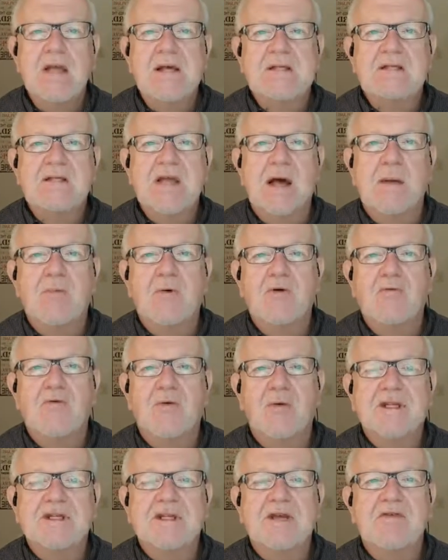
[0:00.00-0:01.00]
Psalm
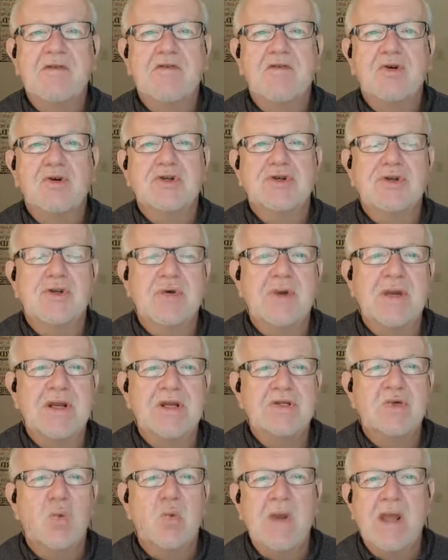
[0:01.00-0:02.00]
147, verse 3,
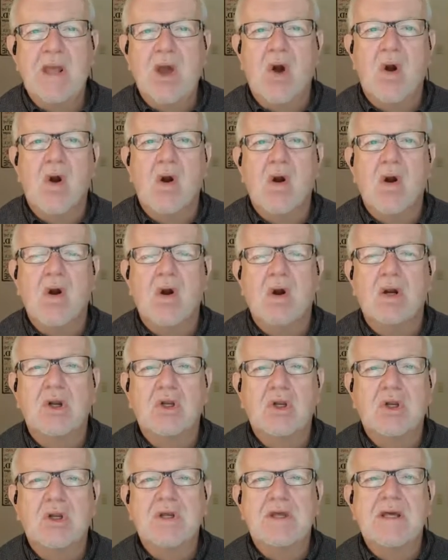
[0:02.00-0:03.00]
as we are
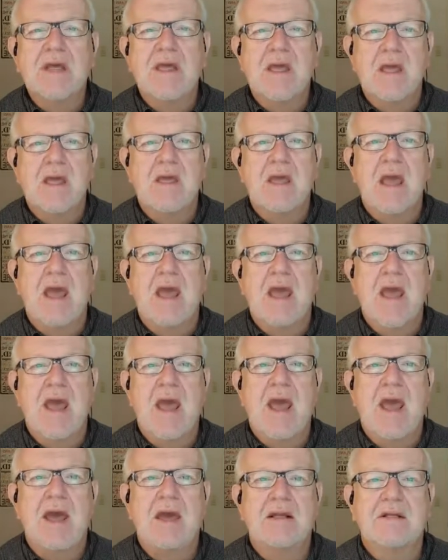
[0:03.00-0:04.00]
looking
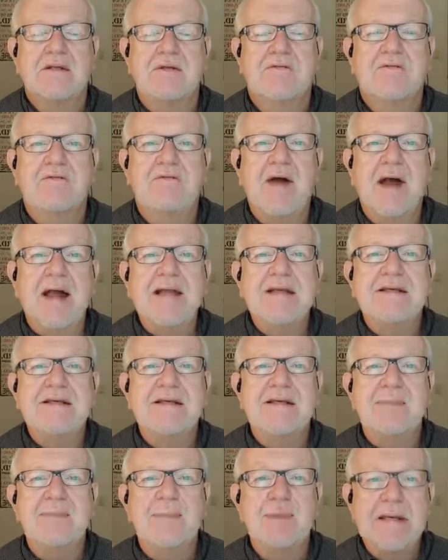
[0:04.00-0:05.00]
at
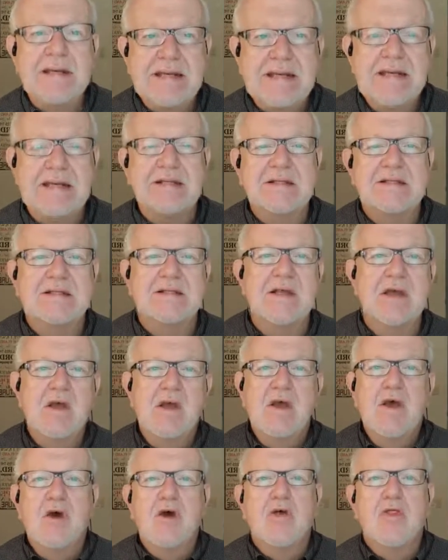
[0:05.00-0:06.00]
finding peace
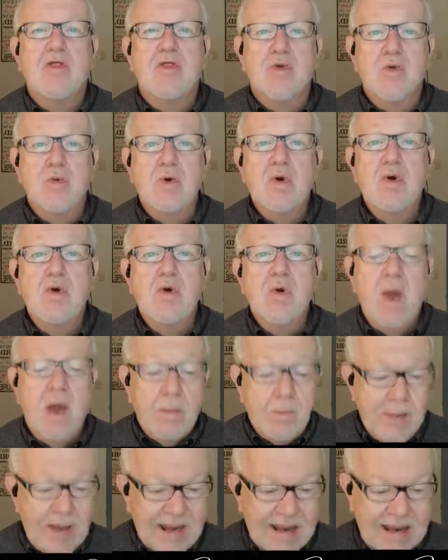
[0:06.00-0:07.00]
through
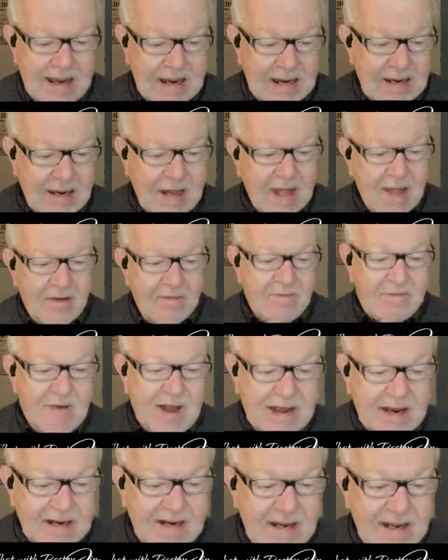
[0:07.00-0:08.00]
pain.
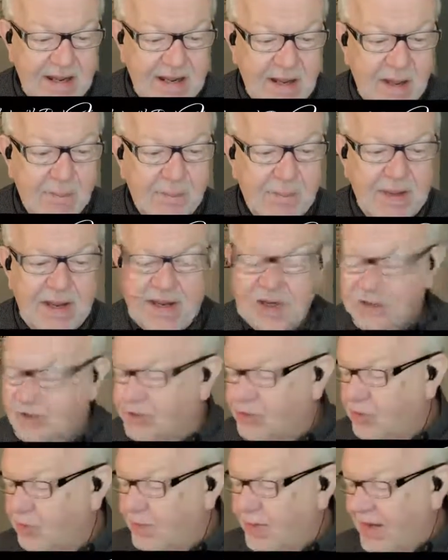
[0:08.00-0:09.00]
Finding peace
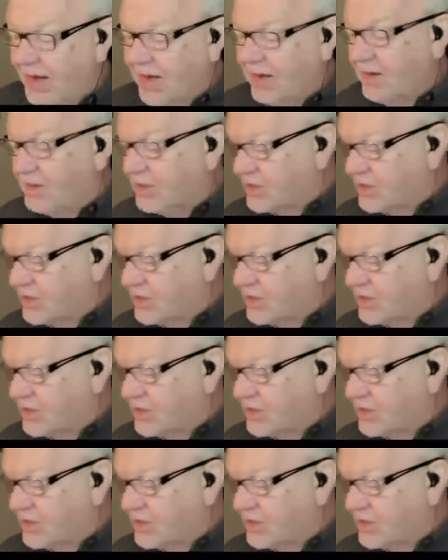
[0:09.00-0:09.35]
through pain.